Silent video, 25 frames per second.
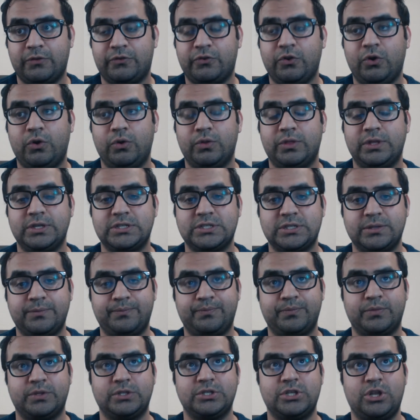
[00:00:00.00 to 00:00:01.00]
So there's
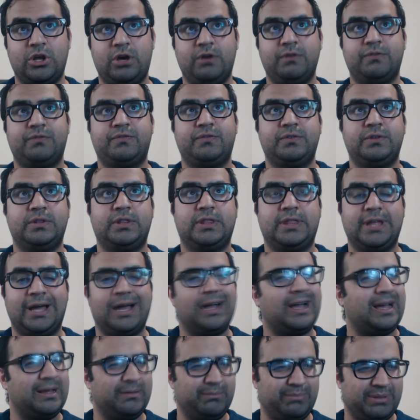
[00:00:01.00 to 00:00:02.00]
a lot of
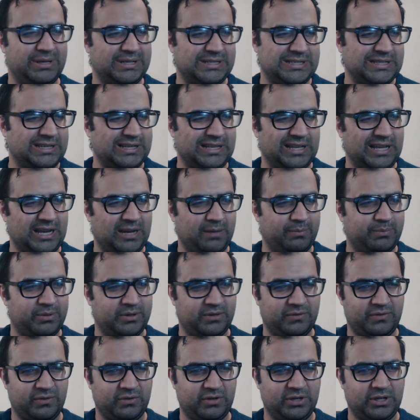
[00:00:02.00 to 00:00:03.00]
that basically
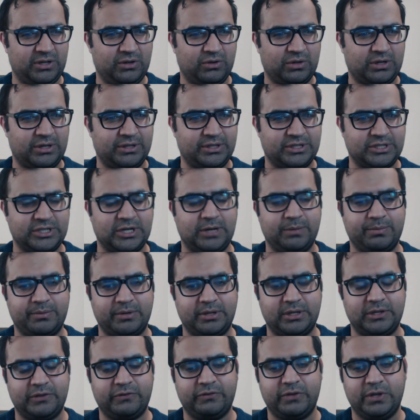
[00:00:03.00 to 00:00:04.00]
happen if you really look at the
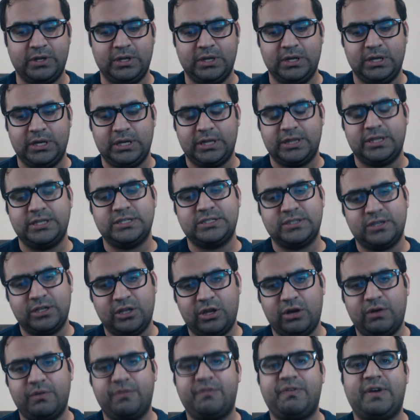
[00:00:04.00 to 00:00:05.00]
chapters. There's
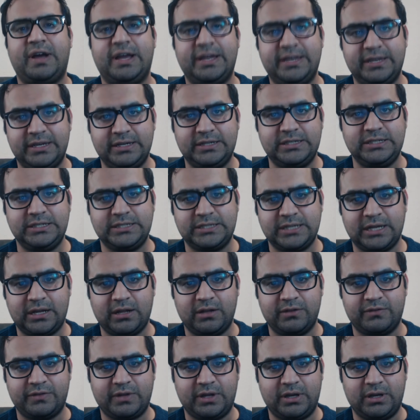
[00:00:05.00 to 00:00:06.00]
a lot of finer
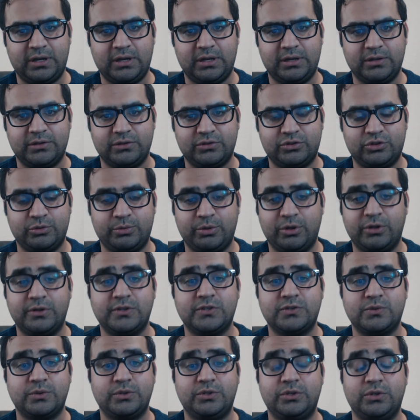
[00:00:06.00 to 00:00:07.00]
details that, to be
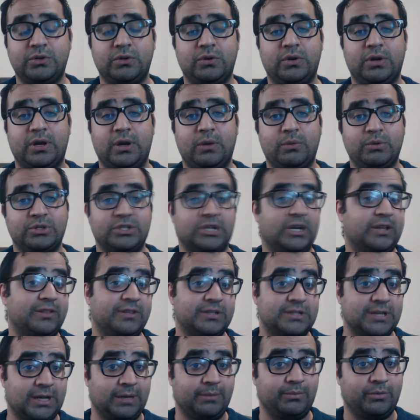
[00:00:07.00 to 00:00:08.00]
honest with you, I wish I
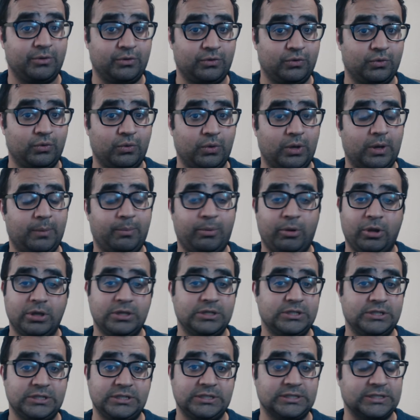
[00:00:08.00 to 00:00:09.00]
had the time to do.
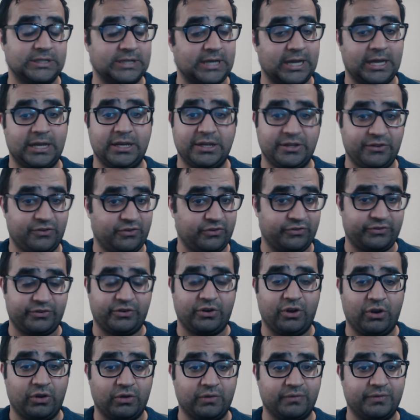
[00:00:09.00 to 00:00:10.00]
Apologies again, it's
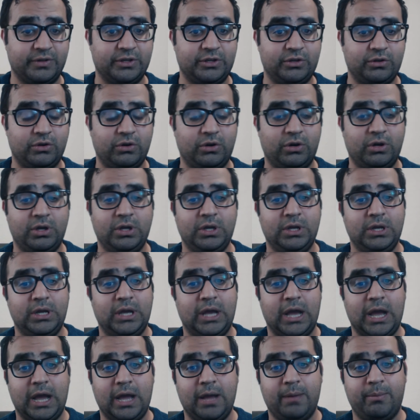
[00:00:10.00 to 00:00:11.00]
just a long video,
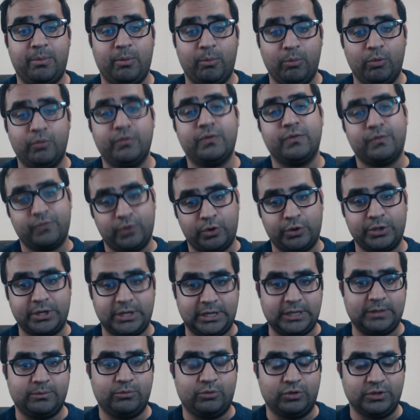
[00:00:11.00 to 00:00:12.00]
but moving
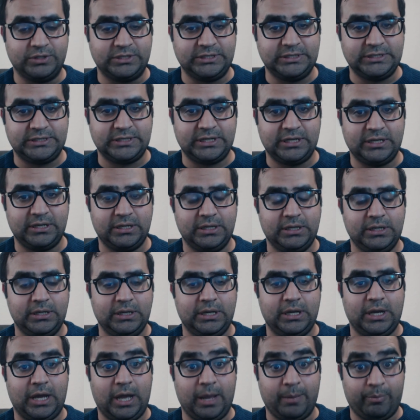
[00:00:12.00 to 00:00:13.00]
forward I'll add more detail,
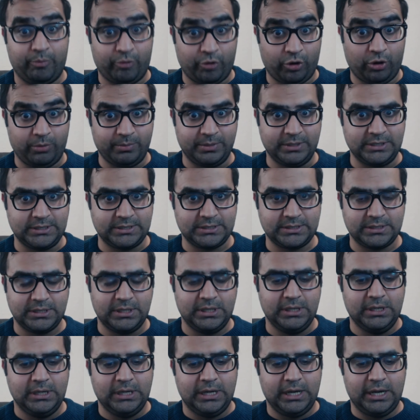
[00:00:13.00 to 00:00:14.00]
I
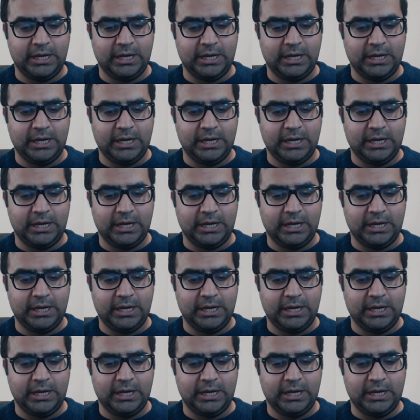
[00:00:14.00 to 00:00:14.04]
promise.